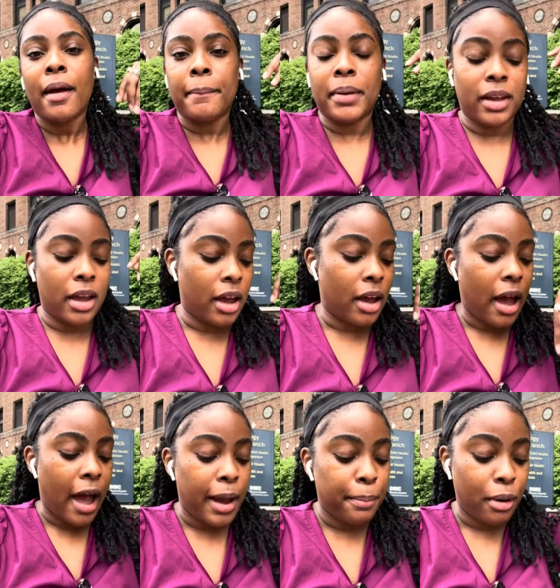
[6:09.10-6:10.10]
But yeah,
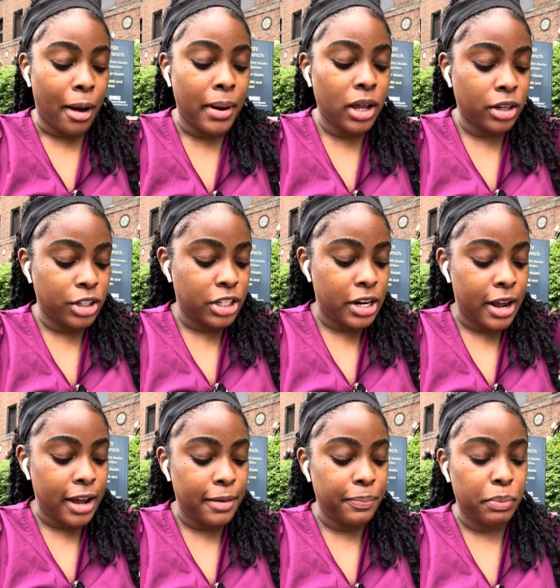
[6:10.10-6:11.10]
I brought my lunch
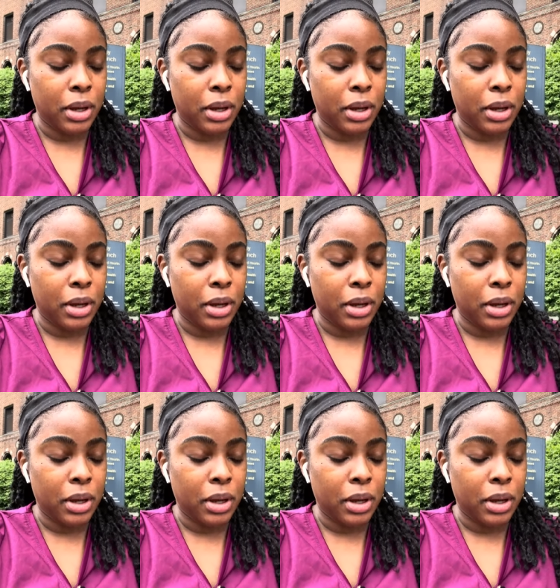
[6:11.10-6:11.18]
today